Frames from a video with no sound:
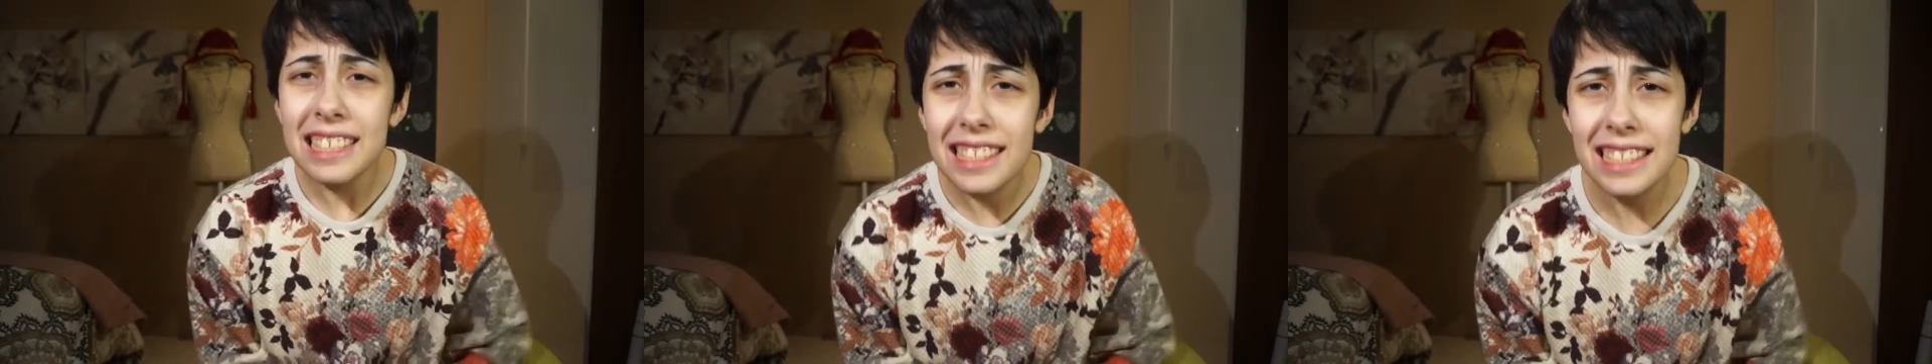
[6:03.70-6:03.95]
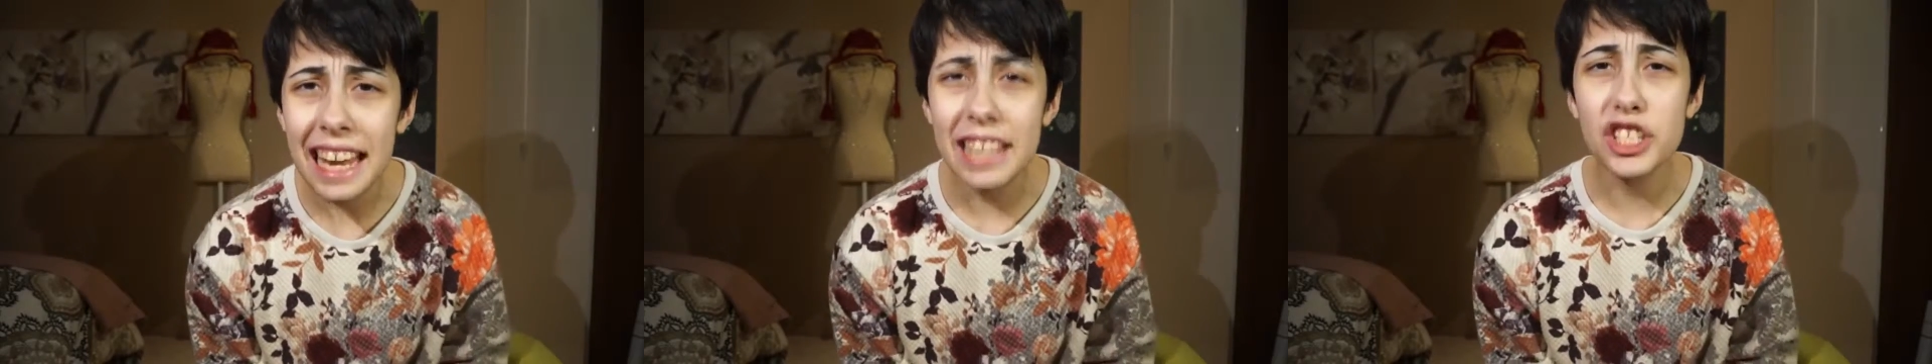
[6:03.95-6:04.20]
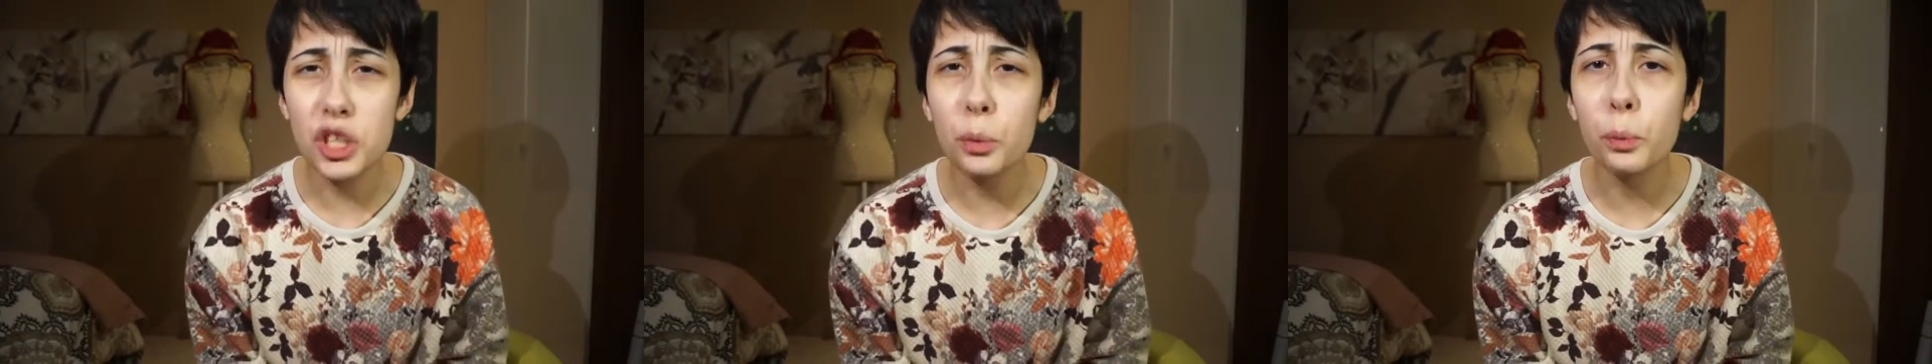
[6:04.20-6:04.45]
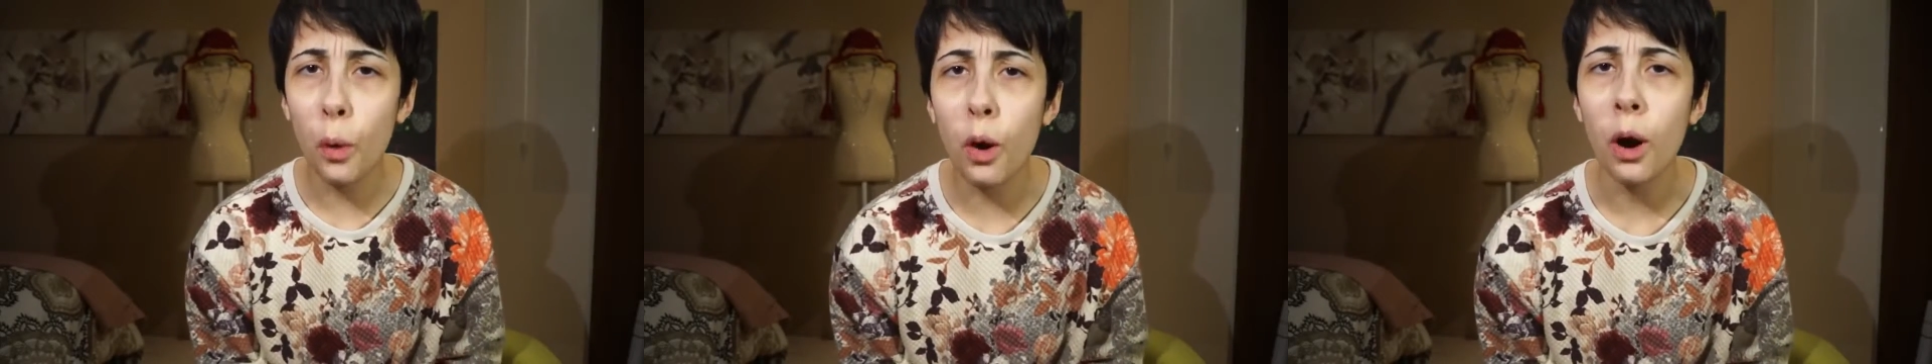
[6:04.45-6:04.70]
to say it to
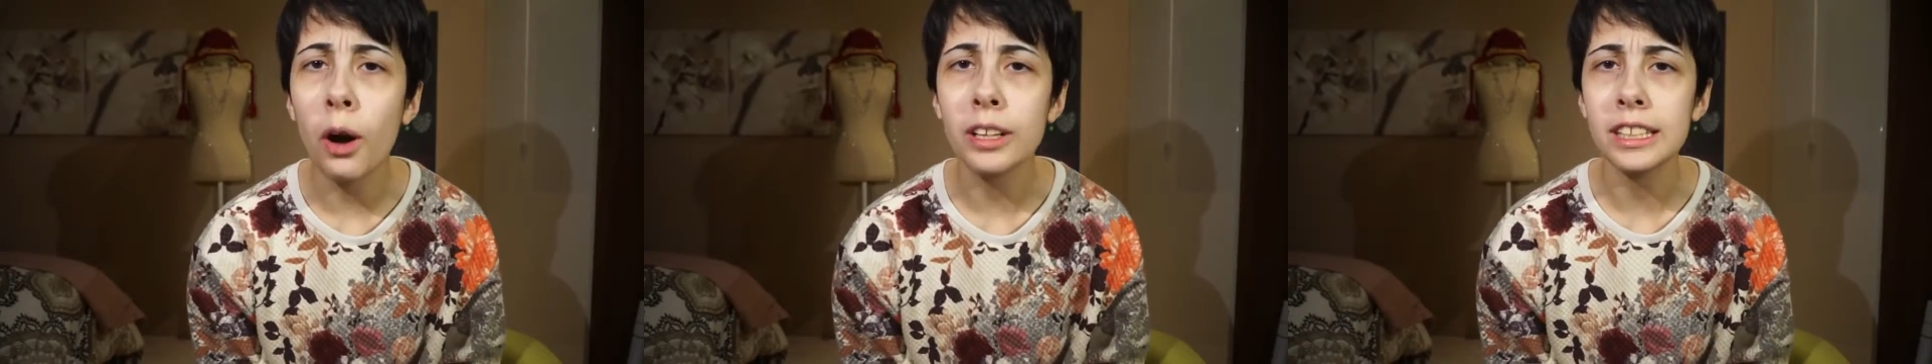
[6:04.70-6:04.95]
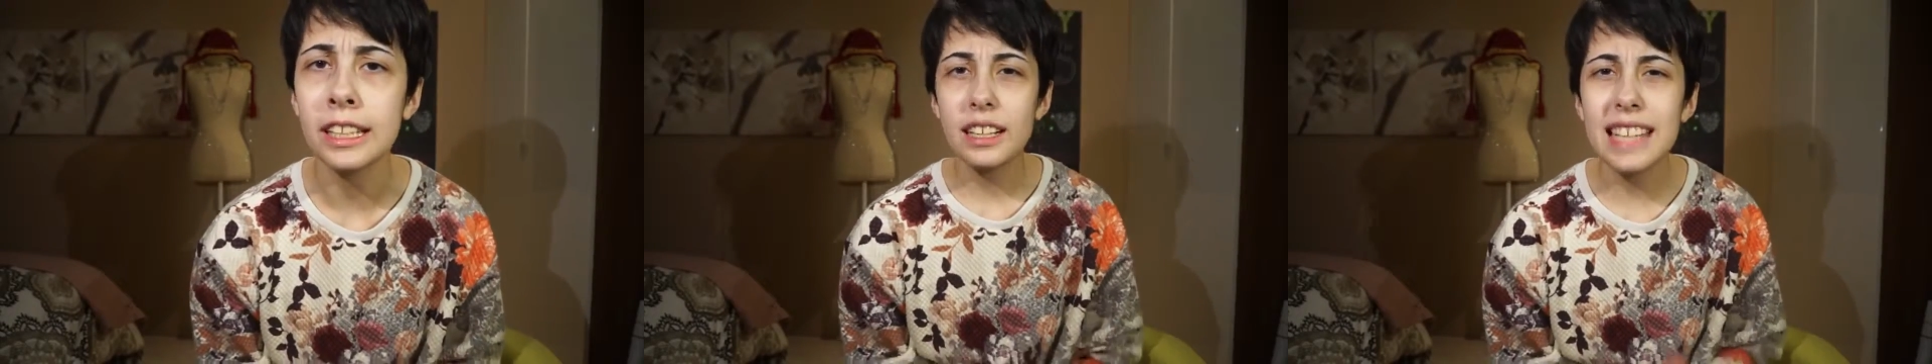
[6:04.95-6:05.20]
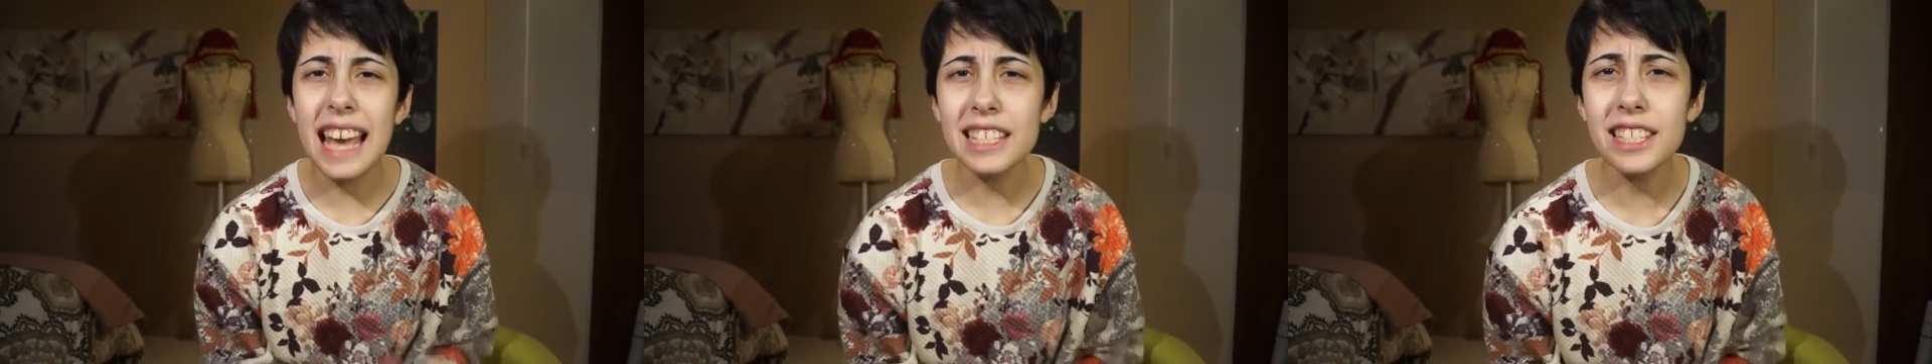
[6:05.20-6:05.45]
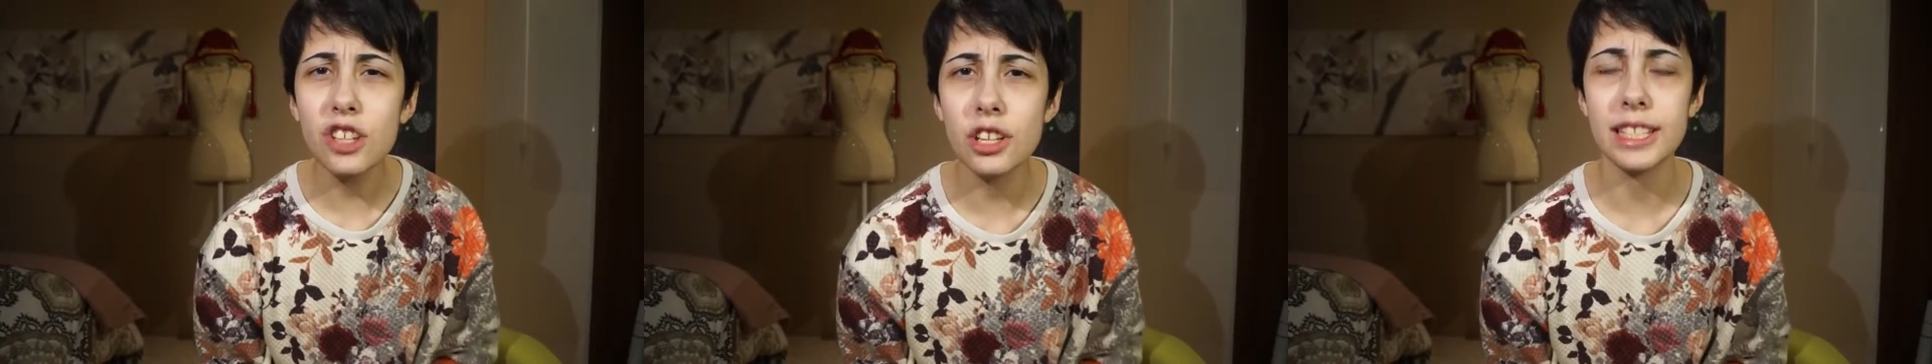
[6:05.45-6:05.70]
the world.
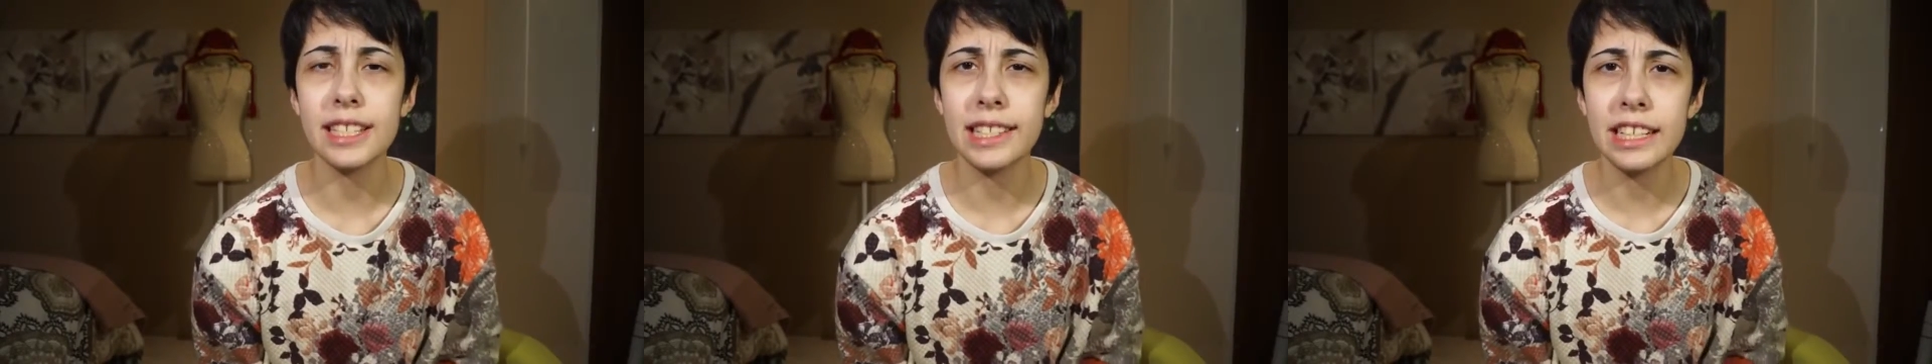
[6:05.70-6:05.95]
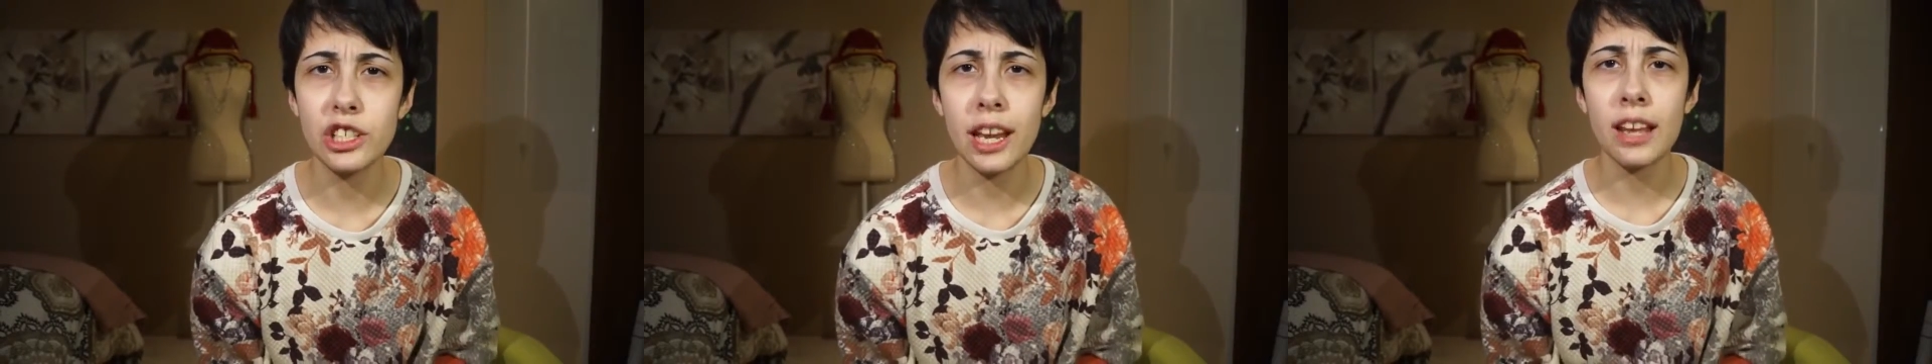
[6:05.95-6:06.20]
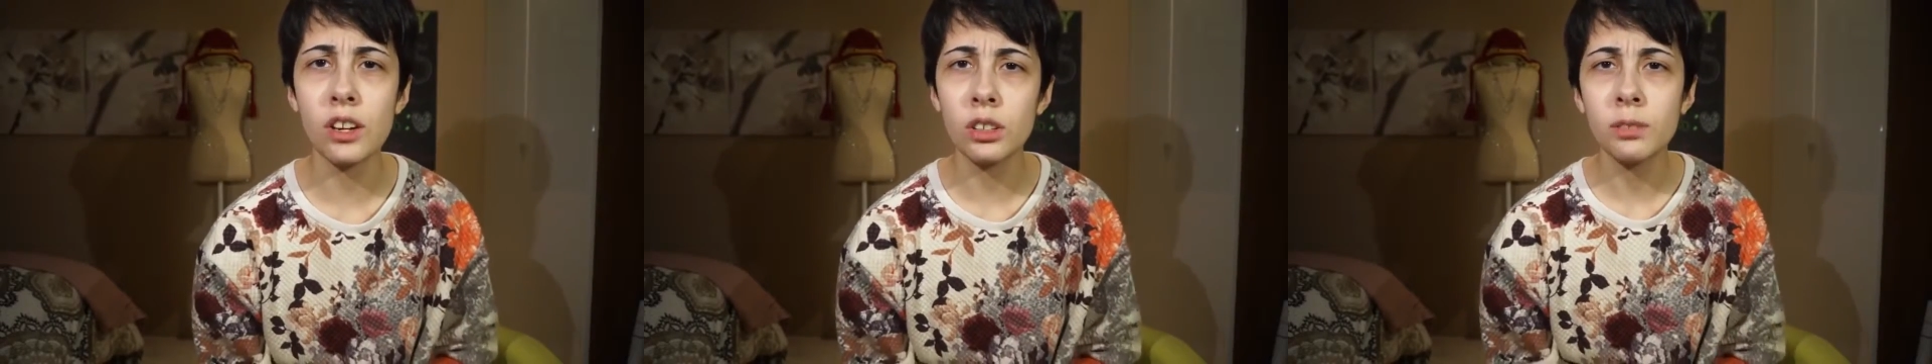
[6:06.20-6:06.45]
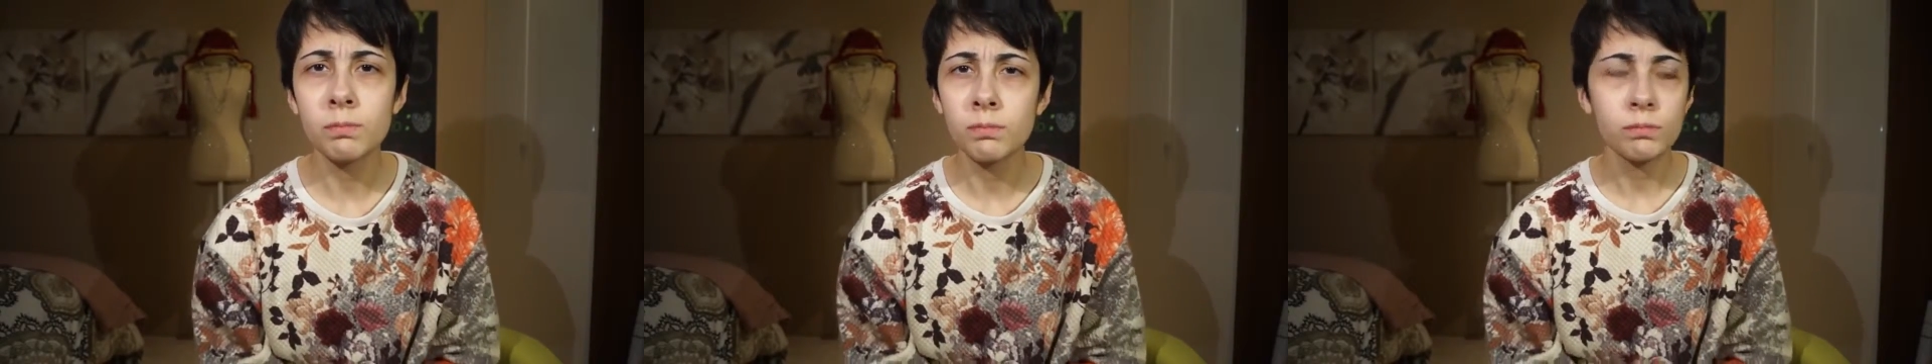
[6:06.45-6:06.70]
Yes, it's on Disney
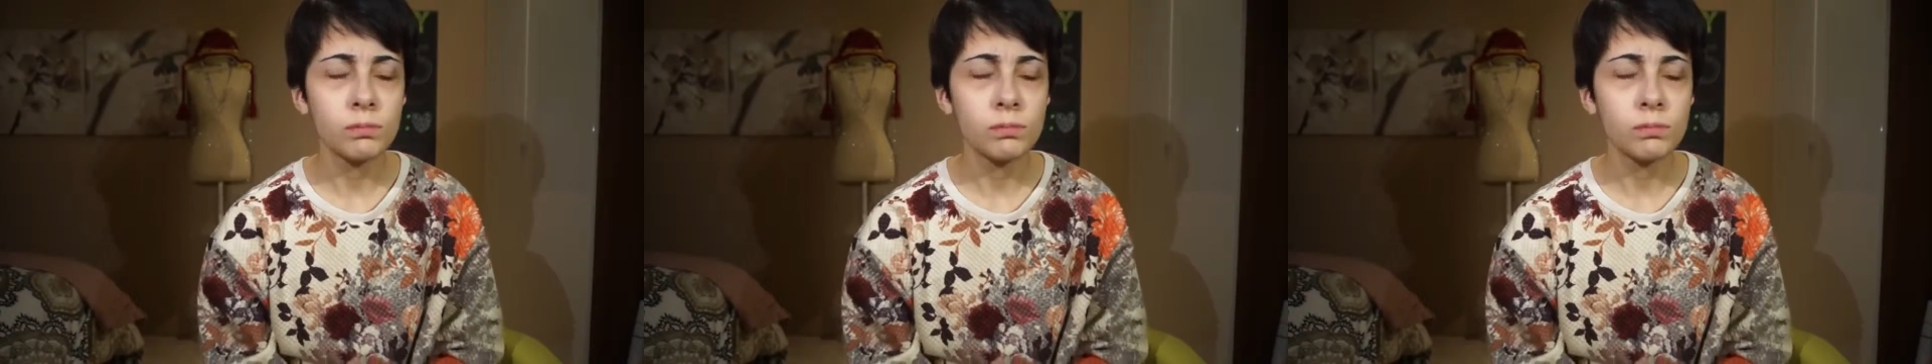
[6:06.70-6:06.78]
Channel.